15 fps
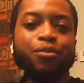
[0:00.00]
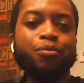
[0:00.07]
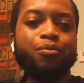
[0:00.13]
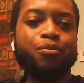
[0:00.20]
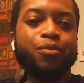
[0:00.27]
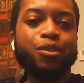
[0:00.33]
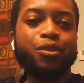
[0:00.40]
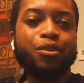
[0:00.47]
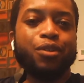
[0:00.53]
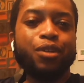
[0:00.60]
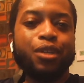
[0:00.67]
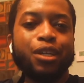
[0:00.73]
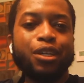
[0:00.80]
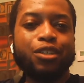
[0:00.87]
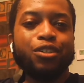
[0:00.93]
Sorry,
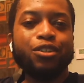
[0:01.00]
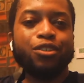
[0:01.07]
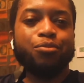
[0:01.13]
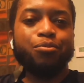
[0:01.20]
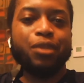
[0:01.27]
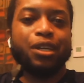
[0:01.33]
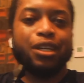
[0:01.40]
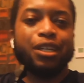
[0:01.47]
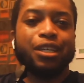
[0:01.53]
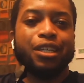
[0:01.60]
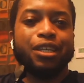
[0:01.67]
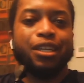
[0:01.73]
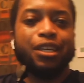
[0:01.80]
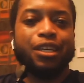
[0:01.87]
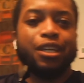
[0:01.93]
got just my
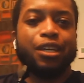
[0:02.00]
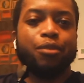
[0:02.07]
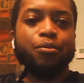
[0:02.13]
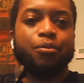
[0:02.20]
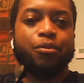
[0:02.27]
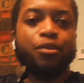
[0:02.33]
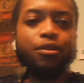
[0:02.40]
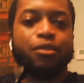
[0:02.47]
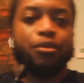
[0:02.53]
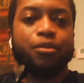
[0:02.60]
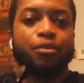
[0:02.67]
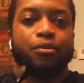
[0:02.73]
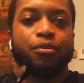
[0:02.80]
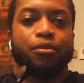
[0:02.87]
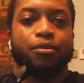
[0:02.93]
camera
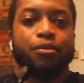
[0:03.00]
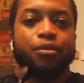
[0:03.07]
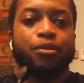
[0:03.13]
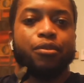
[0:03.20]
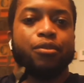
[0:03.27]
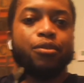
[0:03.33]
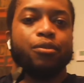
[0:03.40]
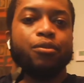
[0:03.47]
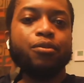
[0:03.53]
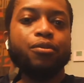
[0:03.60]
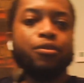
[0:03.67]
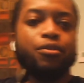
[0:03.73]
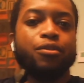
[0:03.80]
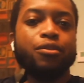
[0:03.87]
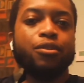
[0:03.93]
because a little
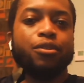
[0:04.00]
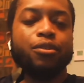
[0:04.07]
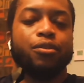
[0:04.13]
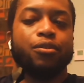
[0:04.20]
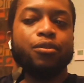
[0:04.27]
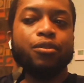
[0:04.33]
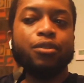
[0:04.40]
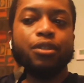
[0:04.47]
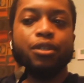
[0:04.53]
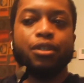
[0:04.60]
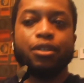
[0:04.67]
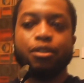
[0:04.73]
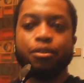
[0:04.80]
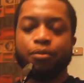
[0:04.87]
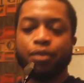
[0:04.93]

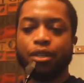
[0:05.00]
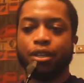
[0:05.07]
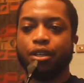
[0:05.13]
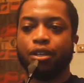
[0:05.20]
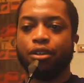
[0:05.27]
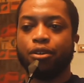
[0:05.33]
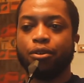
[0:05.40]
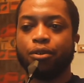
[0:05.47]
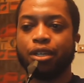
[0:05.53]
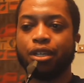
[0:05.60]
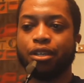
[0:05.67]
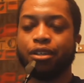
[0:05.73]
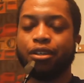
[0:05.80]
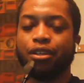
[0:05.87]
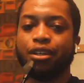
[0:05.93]
tilted.
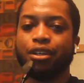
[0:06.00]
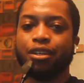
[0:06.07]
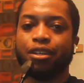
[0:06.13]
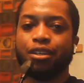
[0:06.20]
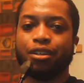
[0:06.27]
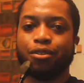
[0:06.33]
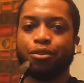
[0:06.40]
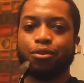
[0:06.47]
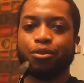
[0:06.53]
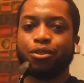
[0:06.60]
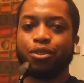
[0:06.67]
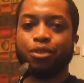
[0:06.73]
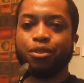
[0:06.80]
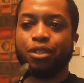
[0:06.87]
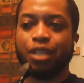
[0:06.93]
Okay, yeah, a little
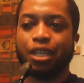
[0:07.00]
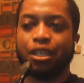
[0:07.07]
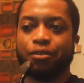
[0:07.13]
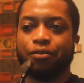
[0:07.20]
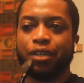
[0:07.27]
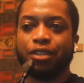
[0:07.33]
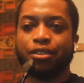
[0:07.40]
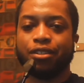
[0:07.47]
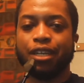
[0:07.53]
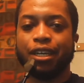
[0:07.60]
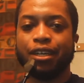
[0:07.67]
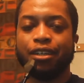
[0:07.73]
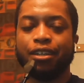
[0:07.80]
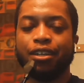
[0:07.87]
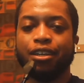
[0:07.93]
tilted. Had to fix
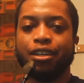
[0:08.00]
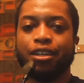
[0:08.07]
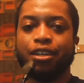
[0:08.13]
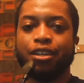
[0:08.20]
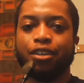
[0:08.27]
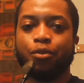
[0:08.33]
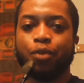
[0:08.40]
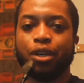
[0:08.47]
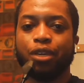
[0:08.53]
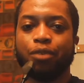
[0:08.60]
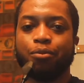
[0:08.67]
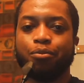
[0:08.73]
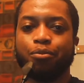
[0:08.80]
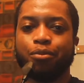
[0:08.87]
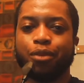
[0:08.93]
that. Anyway,
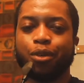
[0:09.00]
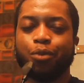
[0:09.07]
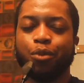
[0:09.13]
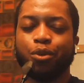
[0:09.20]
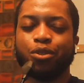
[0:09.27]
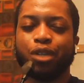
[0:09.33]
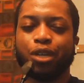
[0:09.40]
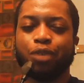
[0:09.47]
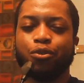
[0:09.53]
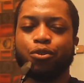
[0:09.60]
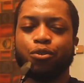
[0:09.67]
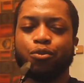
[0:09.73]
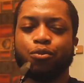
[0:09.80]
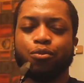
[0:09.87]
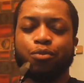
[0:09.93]
I'm most likely to
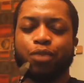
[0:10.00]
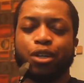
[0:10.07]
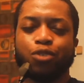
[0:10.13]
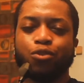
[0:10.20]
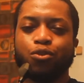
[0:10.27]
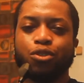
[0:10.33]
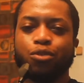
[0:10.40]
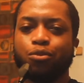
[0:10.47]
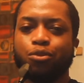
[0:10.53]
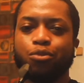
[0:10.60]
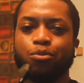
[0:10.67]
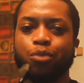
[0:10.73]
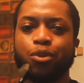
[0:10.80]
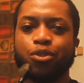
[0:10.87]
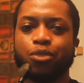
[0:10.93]
do I'll do some rooms
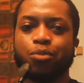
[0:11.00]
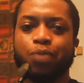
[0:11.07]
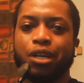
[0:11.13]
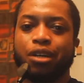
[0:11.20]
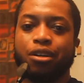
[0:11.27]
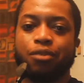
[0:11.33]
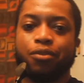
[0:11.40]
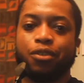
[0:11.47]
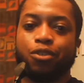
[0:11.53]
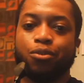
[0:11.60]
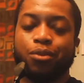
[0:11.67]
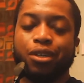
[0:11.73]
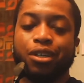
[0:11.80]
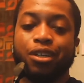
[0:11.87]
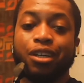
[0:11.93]
most of my office.
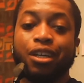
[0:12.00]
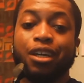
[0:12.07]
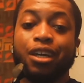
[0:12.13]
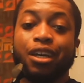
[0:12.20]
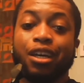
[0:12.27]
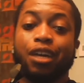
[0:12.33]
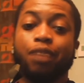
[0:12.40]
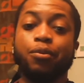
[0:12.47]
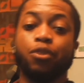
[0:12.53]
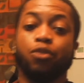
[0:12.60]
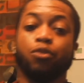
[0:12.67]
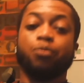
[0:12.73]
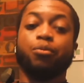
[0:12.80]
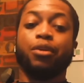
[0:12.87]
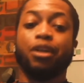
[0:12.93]
What I'll be
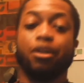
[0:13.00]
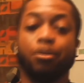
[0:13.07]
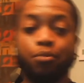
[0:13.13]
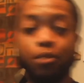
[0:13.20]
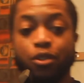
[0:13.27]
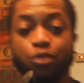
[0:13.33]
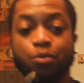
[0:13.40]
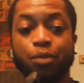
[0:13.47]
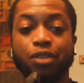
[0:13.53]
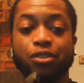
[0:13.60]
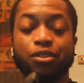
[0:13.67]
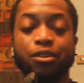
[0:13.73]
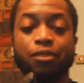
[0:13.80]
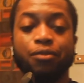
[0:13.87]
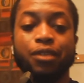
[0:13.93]
doing my most of my
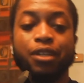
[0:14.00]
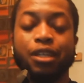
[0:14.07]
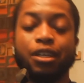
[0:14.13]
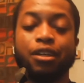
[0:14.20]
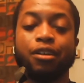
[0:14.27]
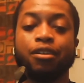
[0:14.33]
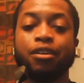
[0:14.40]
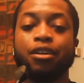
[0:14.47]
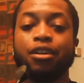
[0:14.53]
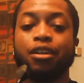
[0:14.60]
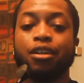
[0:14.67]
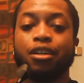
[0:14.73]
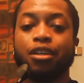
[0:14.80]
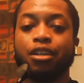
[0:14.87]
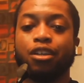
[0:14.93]
stuff in there.
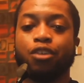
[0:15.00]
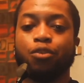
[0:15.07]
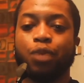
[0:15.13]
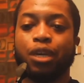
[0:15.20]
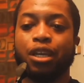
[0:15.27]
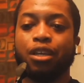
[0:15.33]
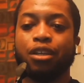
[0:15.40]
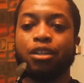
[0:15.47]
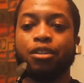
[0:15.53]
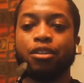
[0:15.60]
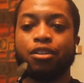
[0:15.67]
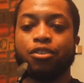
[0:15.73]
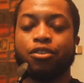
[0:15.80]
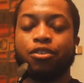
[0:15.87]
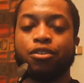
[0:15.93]
Anyway,
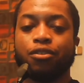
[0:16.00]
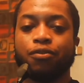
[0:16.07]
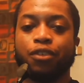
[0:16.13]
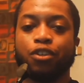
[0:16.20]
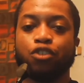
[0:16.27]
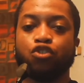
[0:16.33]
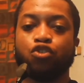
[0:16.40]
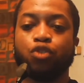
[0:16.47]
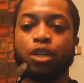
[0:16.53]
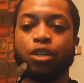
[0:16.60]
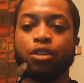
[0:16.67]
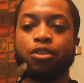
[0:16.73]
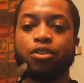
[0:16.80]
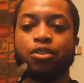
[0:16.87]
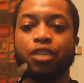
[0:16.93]
this is official
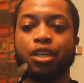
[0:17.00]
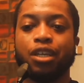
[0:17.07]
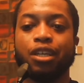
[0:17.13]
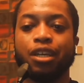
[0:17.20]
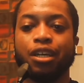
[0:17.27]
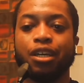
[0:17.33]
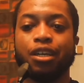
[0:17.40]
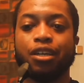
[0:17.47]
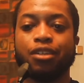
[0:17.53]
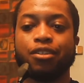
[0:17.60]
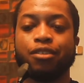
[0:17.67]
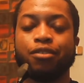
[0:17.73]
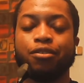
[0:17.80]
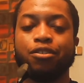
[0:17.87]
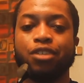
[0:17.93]
trailer Snake Eyes
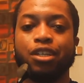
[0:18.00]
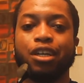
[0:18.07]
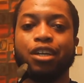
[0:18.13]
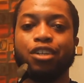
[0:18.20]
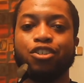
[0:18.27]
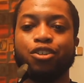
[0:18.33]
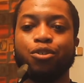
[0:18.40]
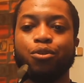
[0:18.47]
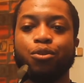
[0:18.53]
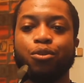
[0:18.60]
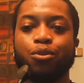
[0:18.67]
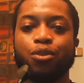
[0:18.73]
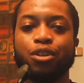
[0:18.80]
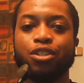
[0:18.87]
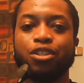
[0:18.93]
GI Joe
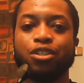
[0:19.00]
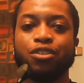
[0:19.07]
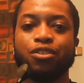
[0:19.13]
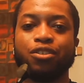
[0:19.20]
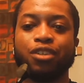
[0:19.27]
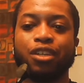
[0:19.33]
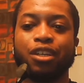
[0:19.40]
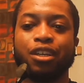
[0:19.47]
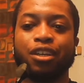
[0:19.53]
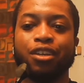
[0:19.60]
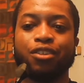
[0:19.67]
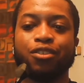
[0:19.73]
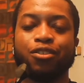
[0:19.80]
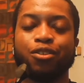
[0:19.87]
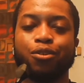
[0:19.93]
Origins.
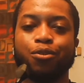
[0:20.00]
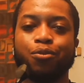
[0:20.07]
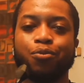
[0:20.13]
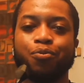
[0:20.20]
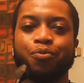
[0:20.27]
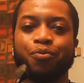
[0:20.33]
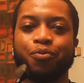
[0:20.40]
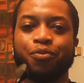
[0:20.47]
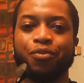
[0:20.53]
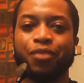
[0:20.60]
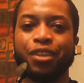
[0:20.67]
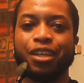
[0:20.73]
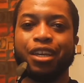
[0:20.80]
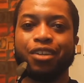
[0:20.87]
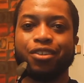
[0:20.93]
So
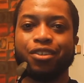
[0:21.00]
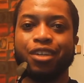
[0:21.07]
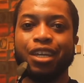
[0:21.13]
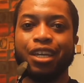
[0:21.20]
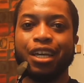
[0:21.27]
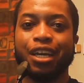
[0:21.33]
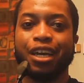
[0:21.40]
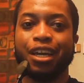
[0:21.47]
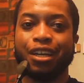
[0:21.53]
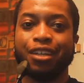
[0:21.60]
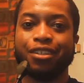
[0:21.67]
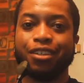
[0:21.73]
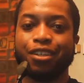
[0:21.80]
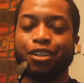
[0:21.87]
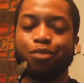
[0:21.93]
yeah, Snake
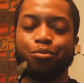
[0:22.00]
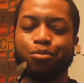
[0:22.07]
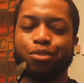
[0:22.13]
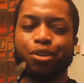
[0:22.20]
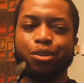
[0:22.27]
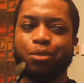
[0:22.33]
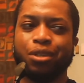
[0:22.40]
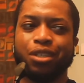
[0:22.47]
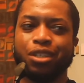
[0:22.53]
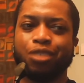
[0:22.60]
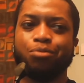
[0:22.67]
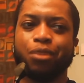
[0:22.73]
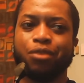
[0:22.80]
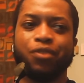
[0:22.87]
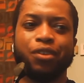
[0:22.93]
Eyes pretty much is
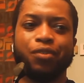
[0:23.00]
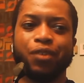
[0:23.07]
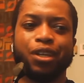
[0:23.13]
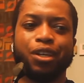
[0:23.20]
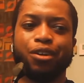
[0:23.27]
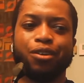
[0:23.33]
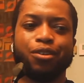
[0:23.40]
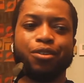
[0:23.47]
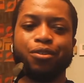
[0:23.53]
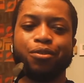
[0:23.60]
my favorite character.